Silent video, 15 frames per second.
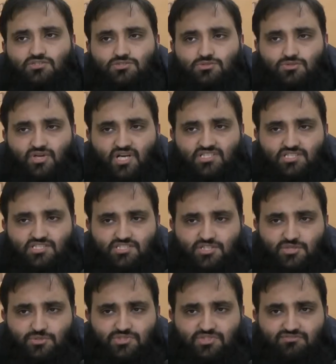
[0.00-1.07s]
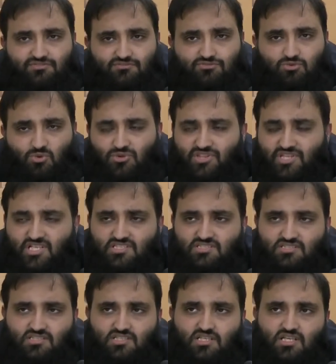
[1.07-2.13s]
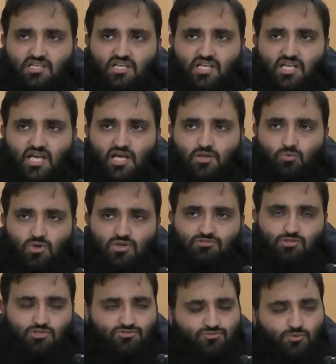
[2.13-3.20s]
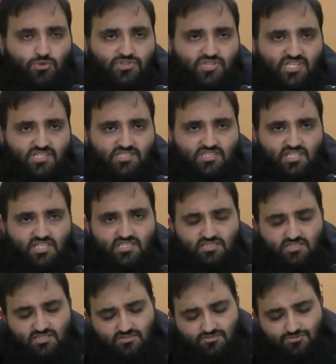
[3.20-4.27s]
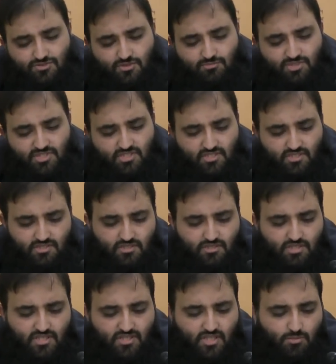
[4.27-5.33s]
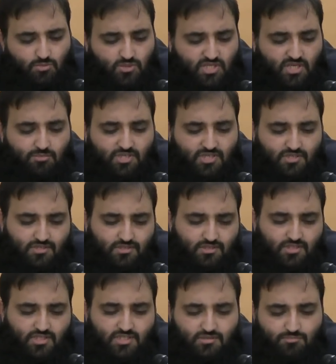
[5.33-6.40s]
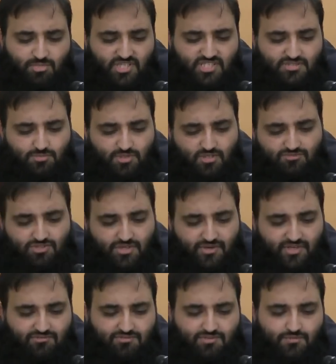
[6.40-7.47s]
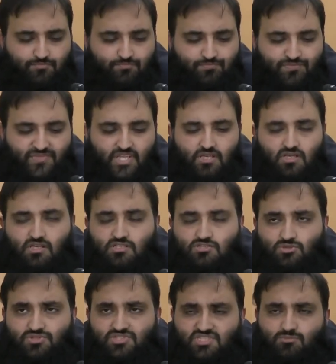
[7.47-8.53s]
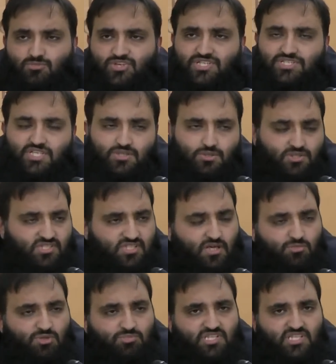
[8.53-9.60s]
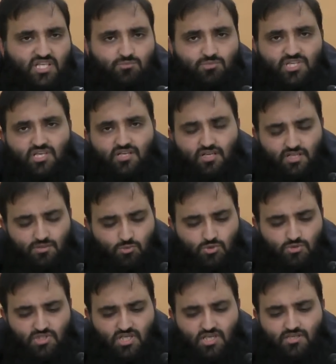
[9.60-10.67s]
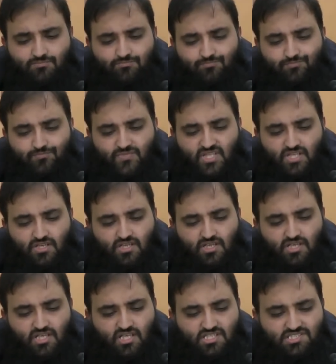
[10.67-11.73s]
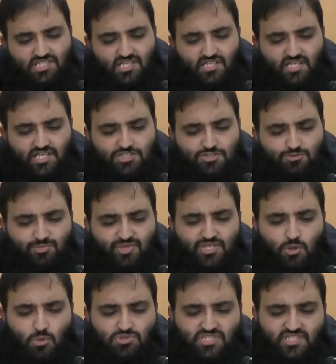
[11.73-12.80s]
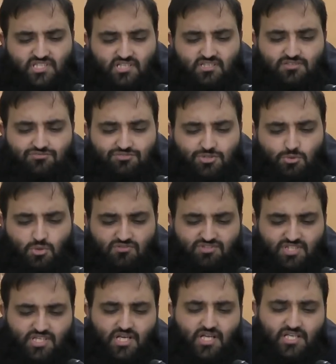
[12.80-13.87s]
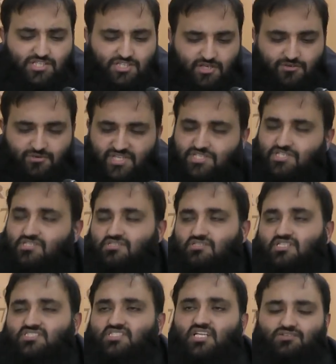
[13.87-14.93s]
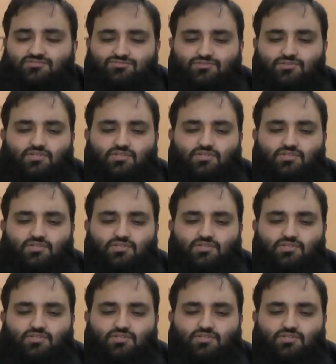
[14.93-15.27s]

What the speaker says: to grant us security from four things. And one of those four things is from the adab al-qabr, the punishment of the grave. So in summary, Shaykh al-Islam ibn Taymiyyah rahimahullah, he said that it should be noted that the view of the early generations, the salaf,